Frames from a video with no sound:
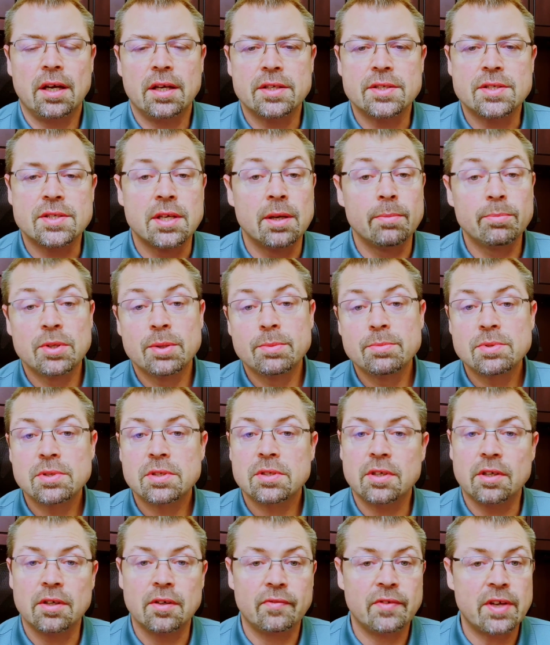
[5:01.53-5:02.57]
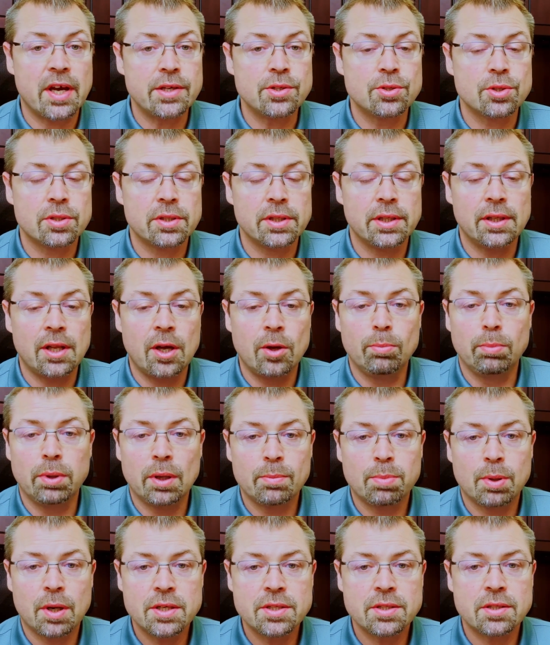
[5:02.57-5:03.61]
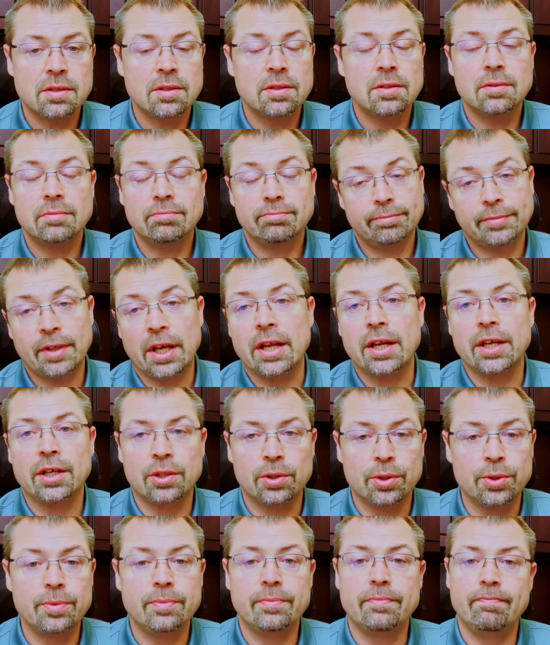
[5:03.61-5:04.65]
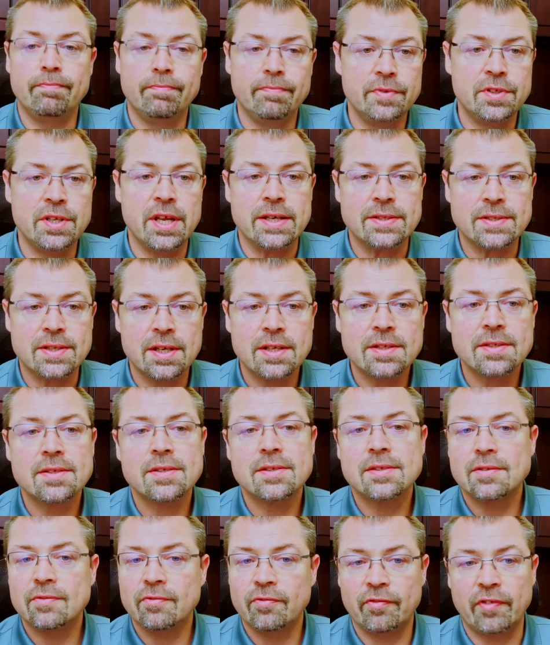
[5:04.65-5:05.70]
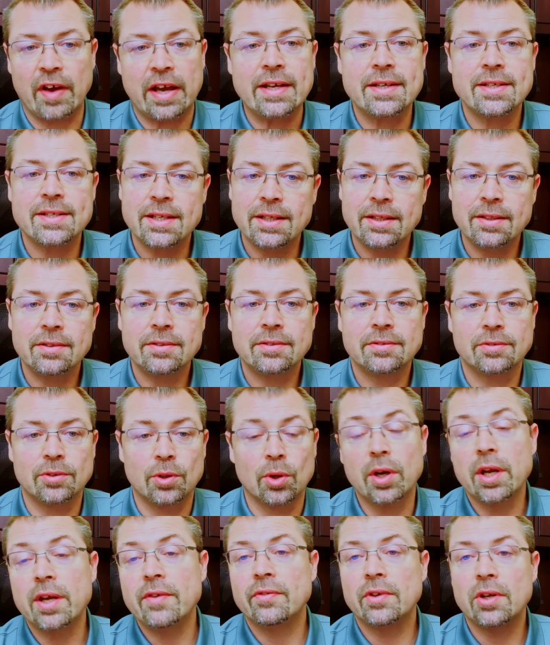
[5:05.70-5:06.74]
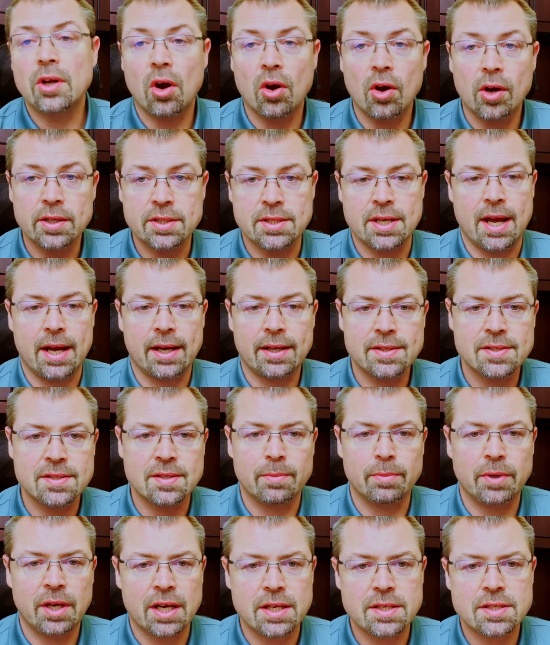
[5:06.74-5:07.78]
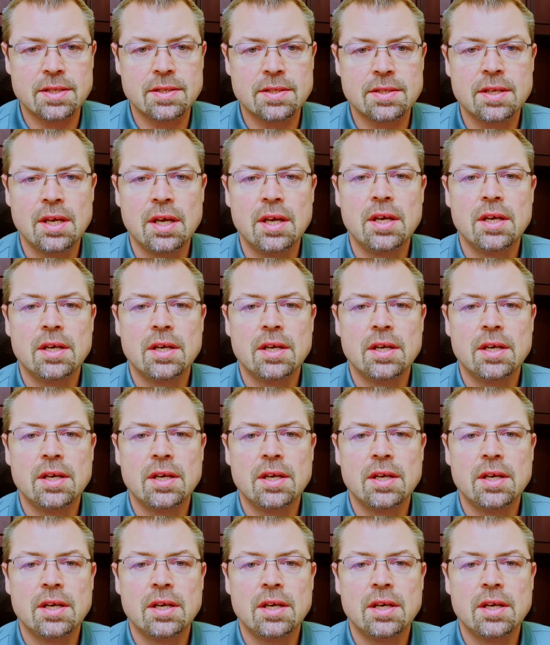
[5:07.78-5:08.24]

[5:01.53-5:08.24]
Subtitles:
Symptoms of dangerously low blood pressure can include dizziness, fainting, or even a heart attack in some cases.